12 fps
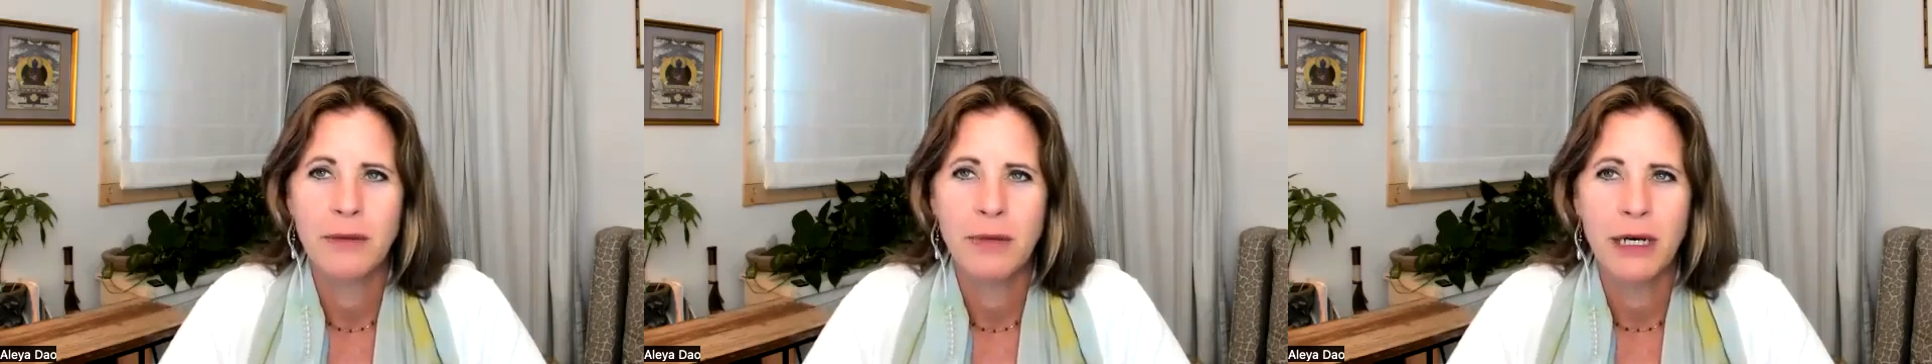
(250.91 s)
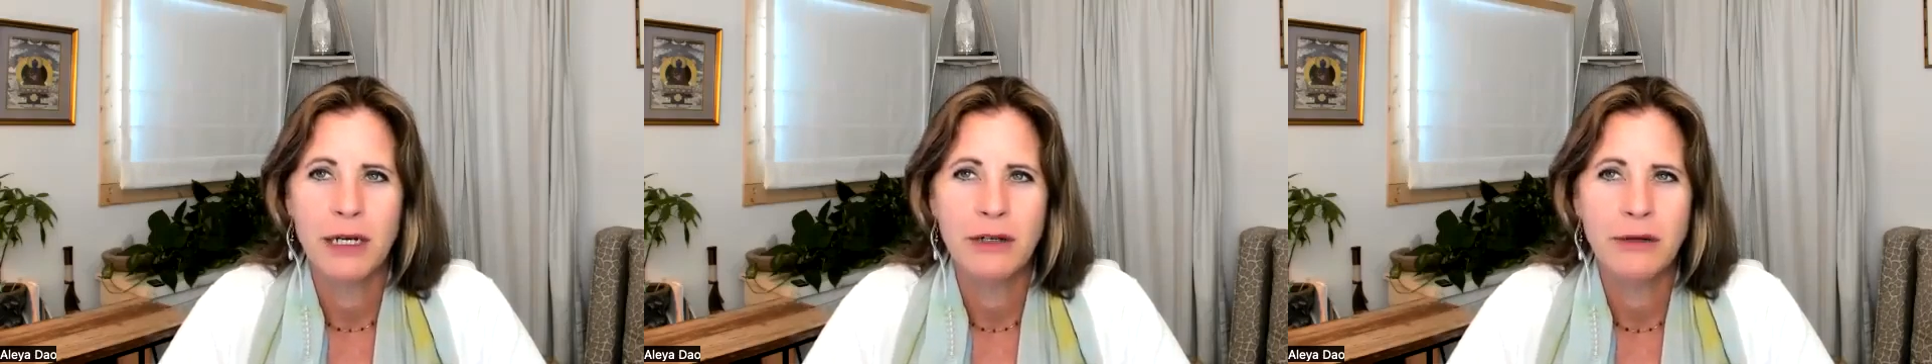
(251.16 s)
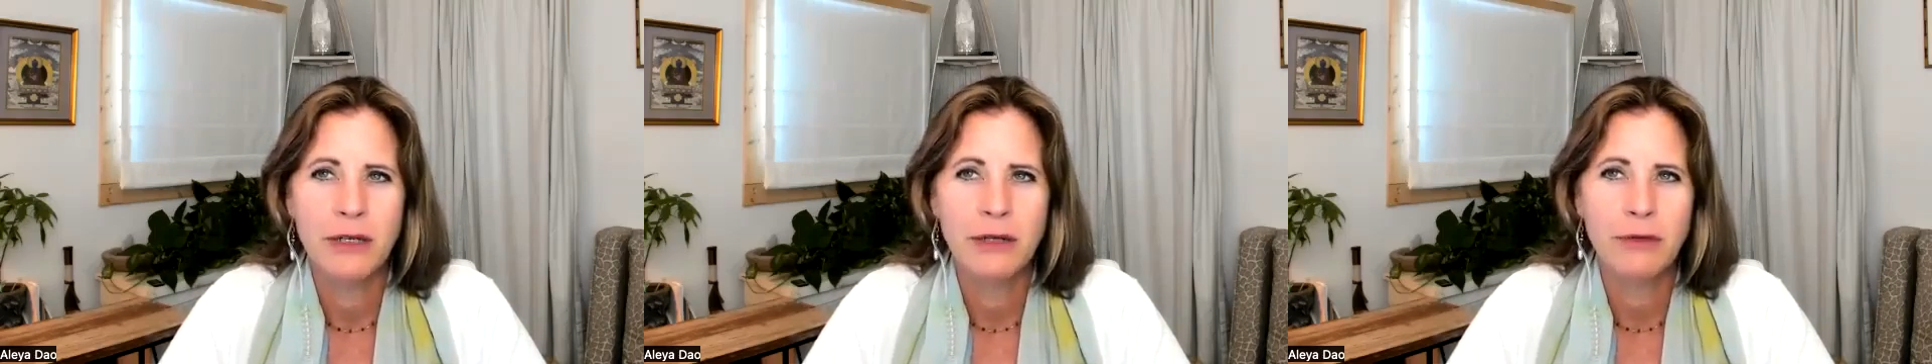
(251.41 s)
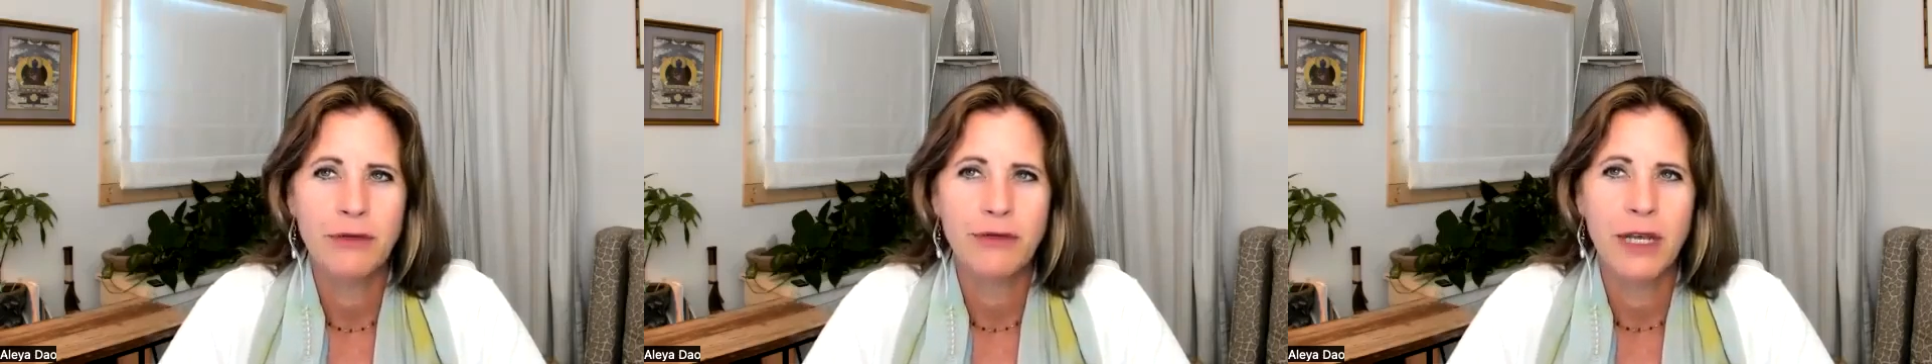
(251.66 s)

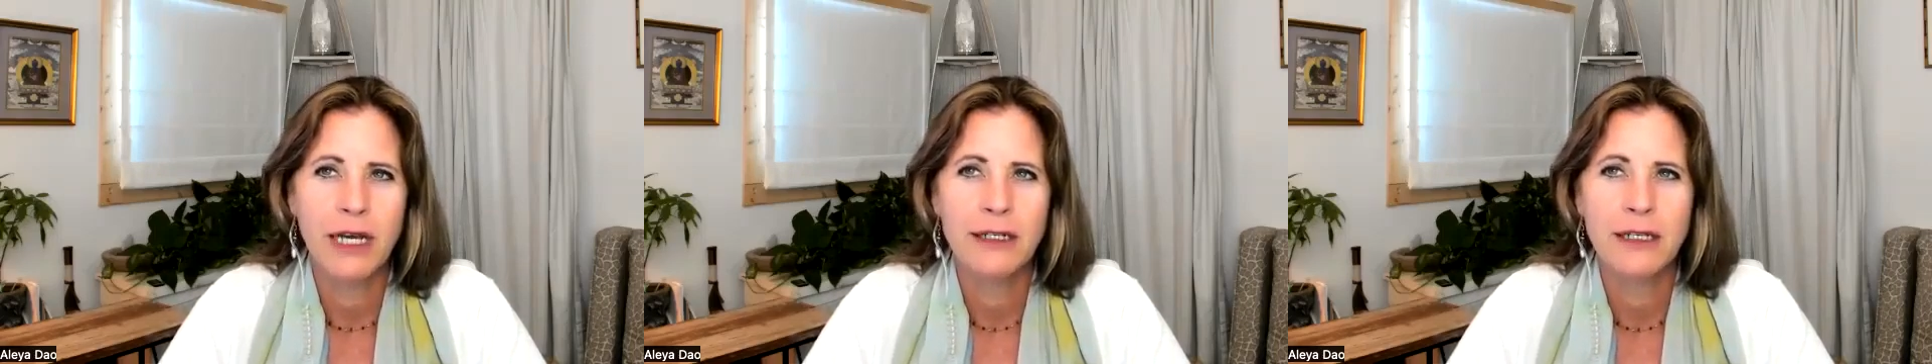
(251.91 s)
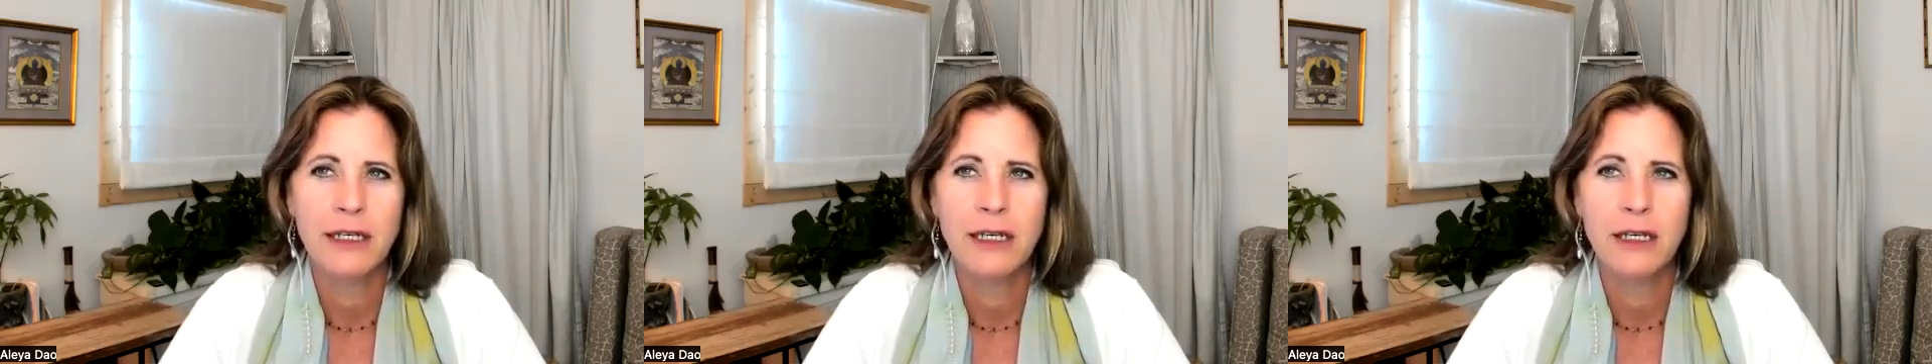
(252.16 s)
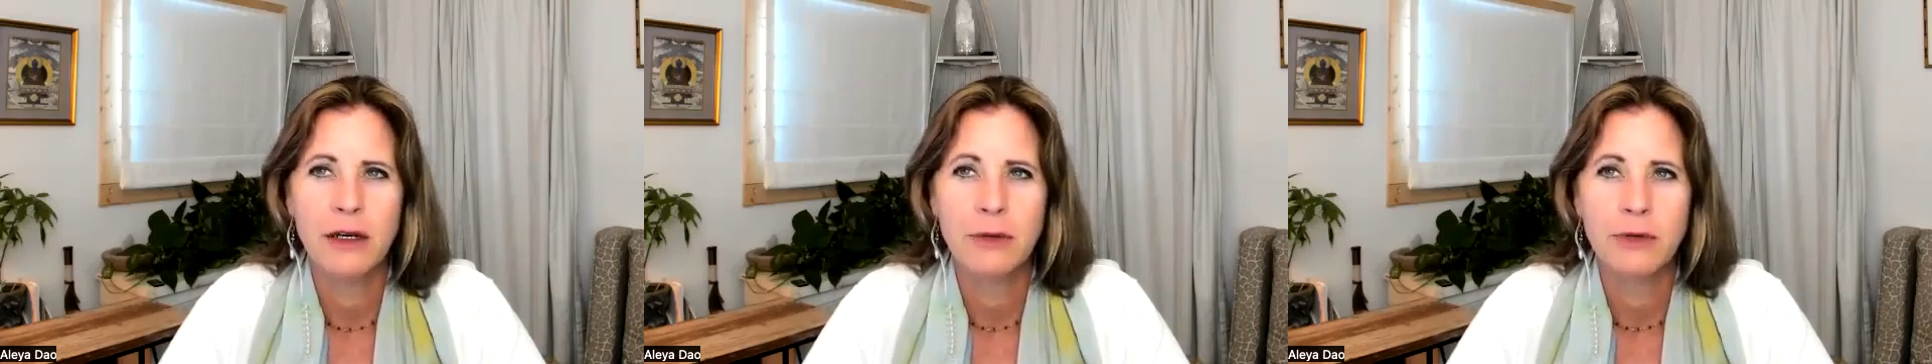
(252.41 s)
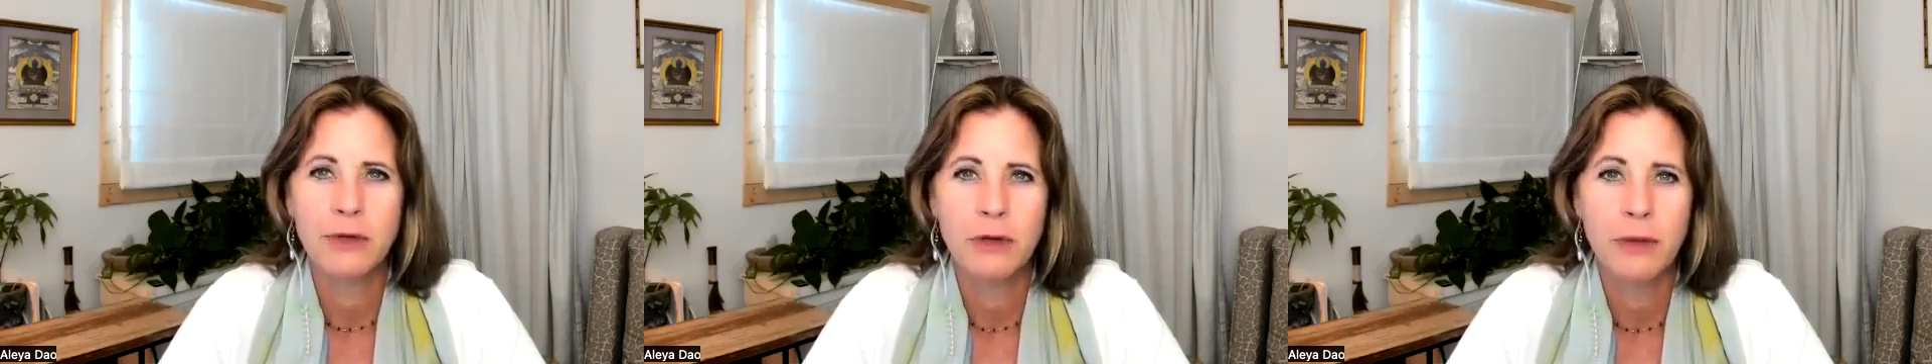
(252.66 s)
pondering, reflecting,
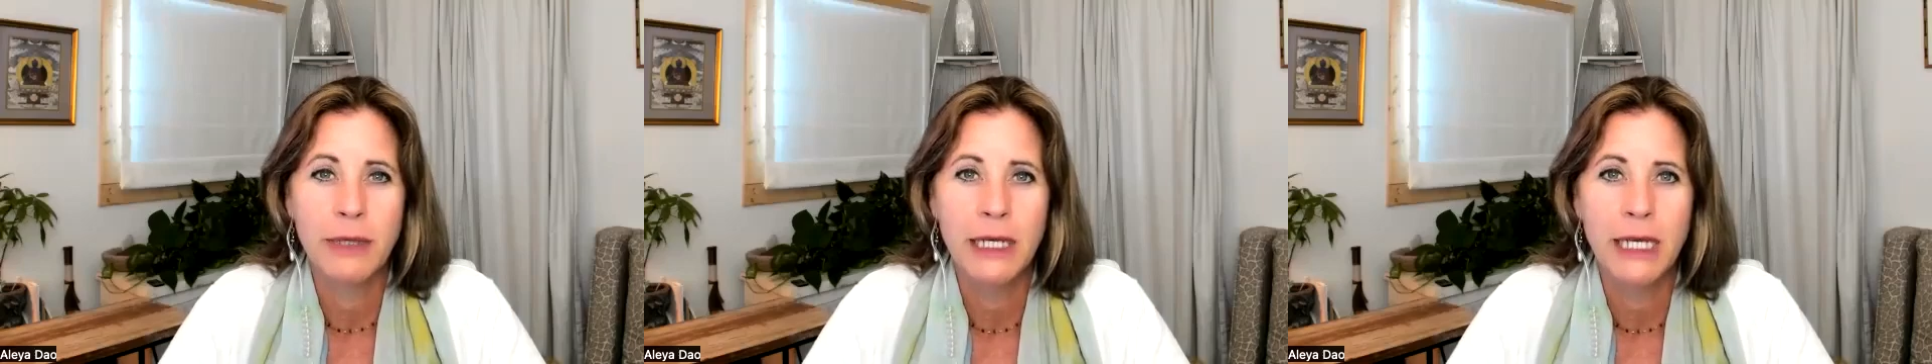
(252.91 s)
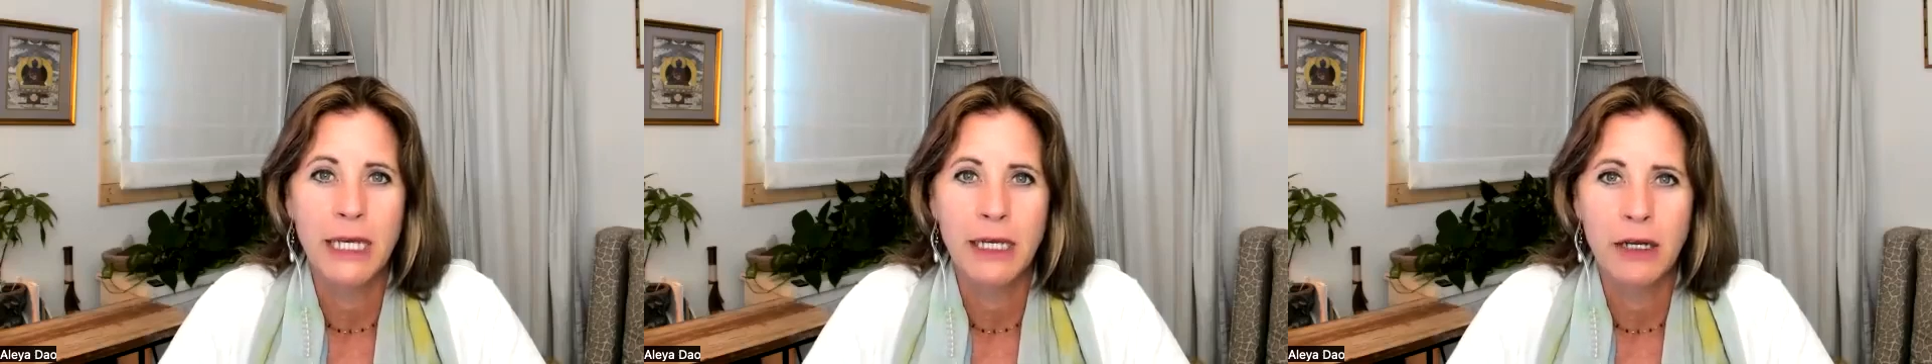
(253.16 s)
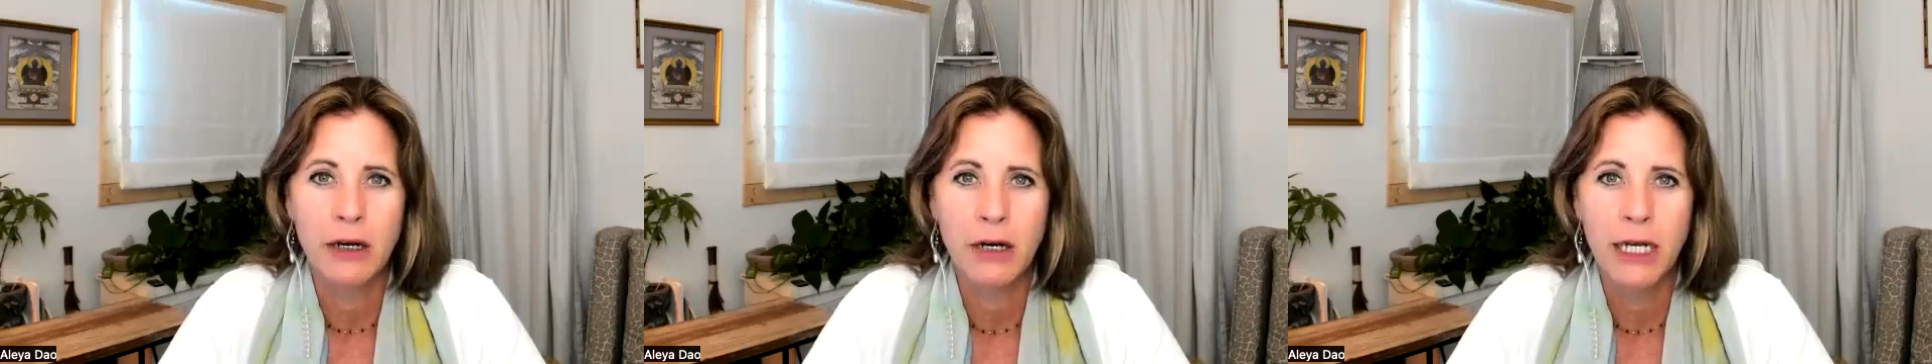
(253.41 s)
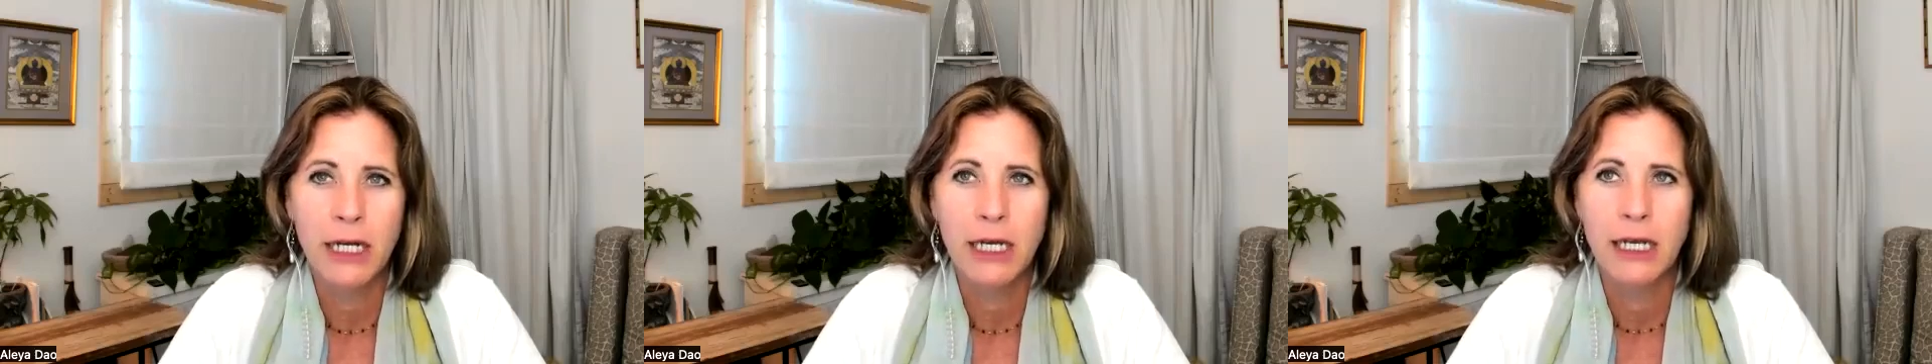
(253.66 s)
absorbing,
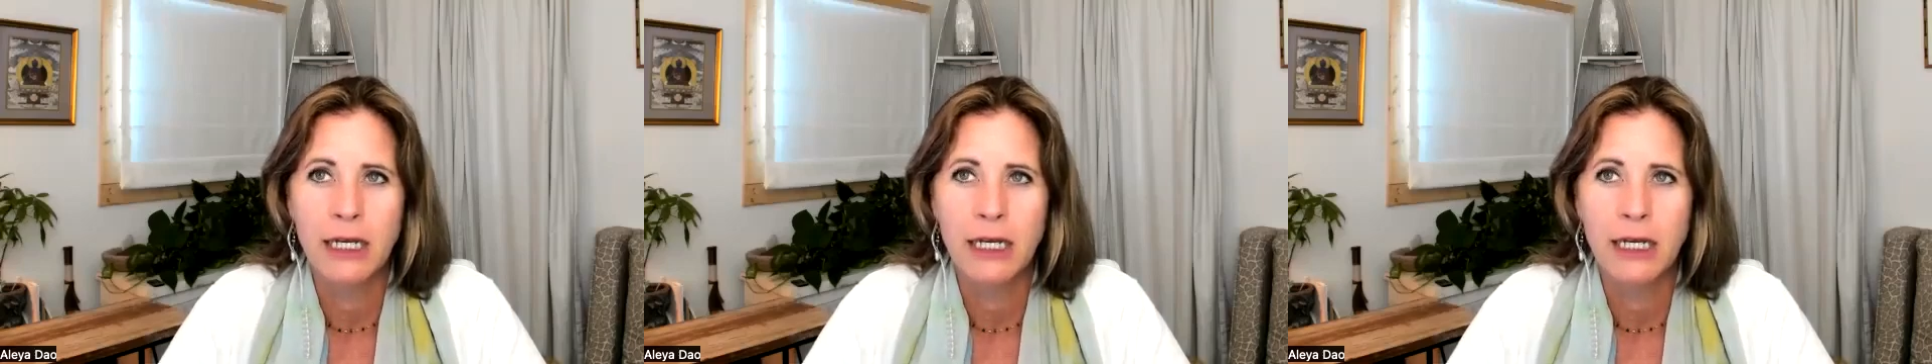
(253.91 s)
integrating.